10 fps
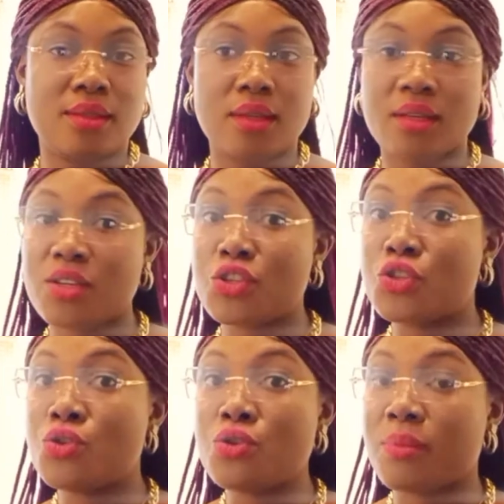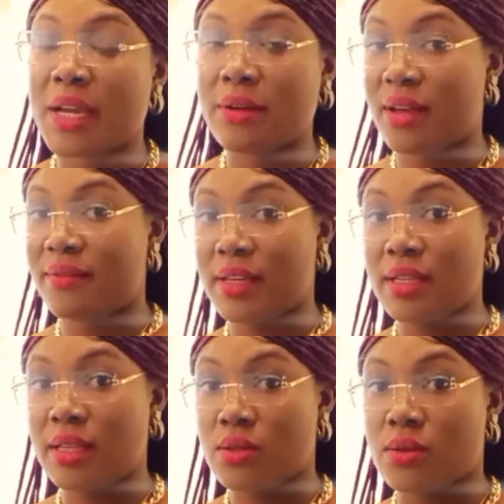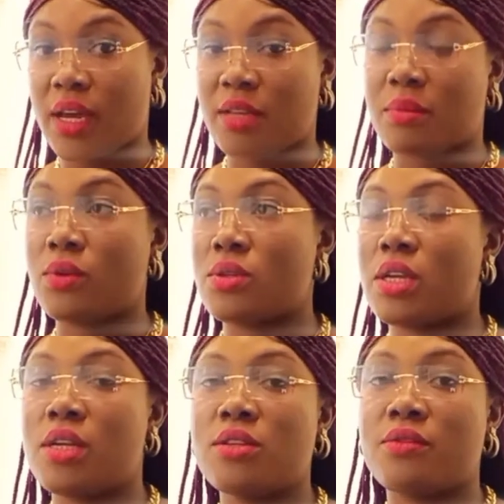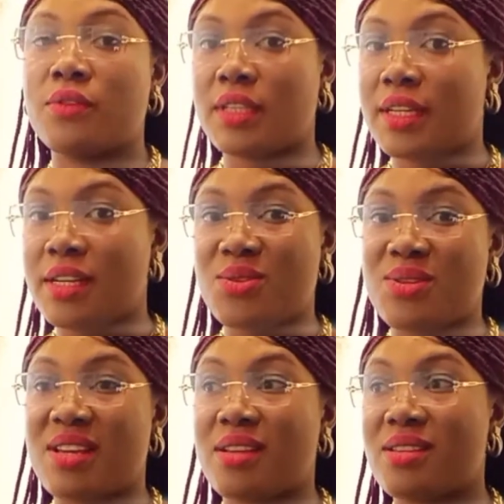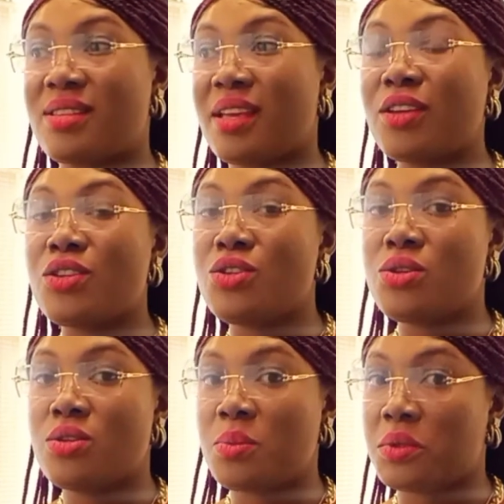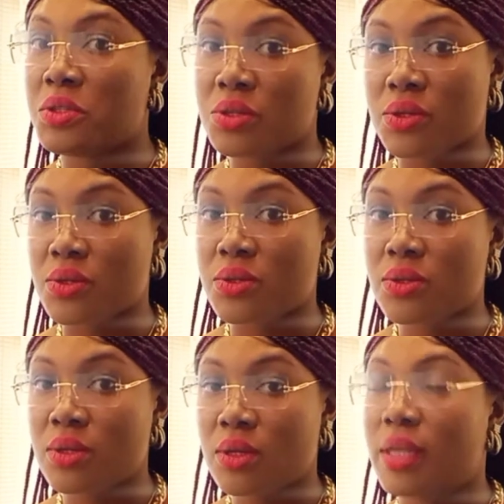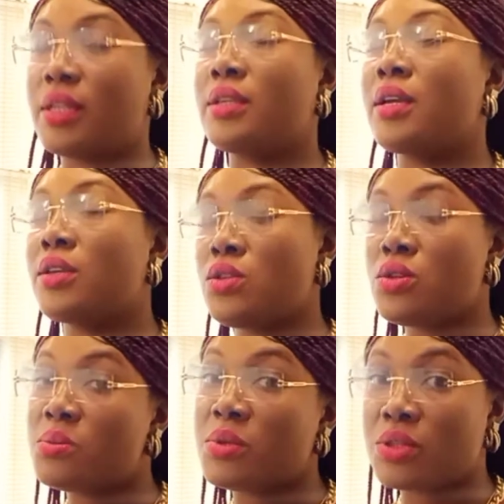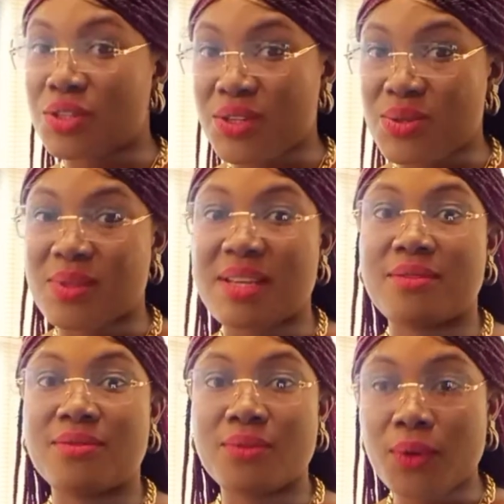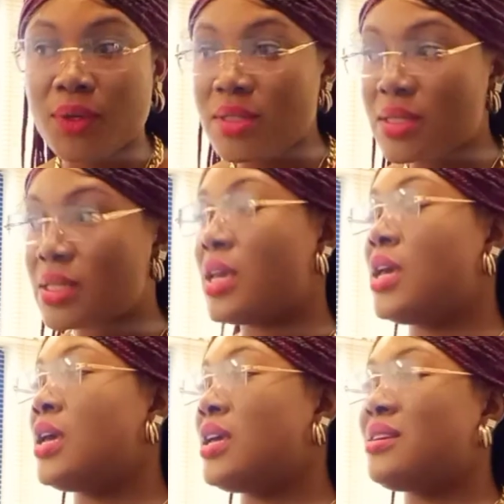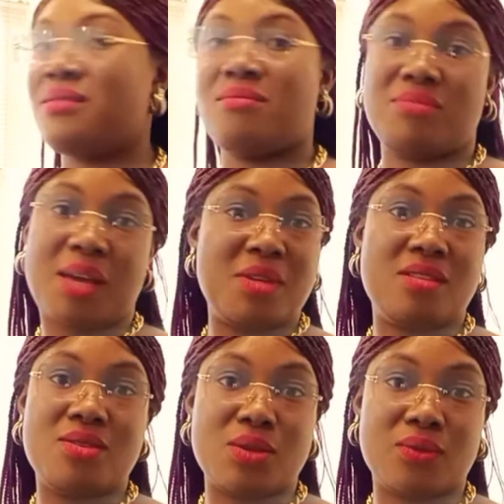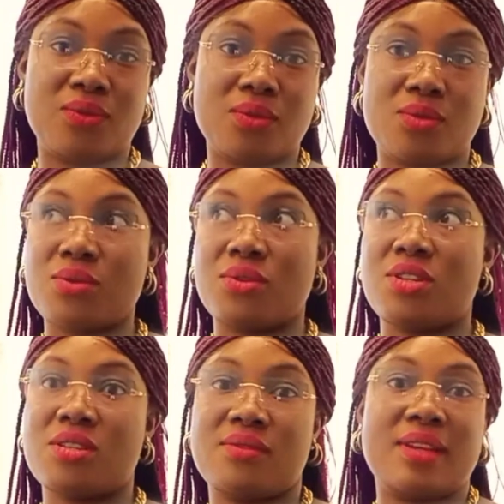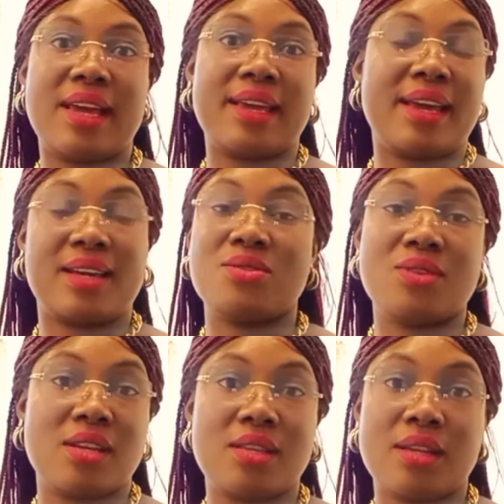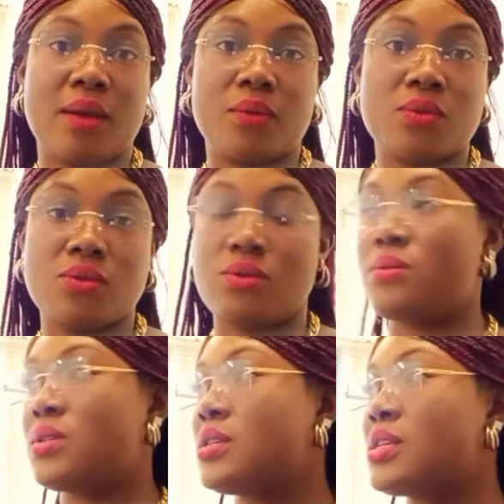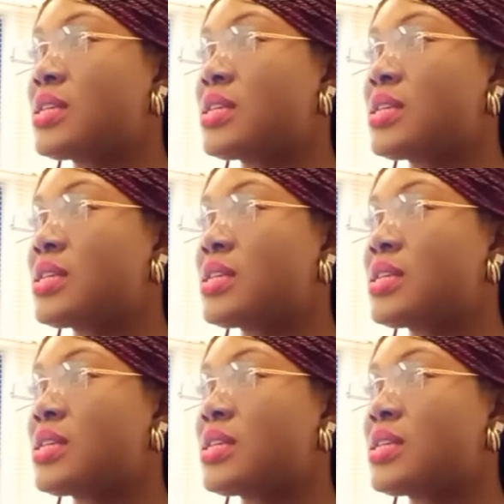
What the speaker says: It's true, you might not have anything to hide, because a lot of internet users take nude pictures. When you take nude pictures with their phones, I mean, it's your phone, so you just feel like I can do anything I want to do with it.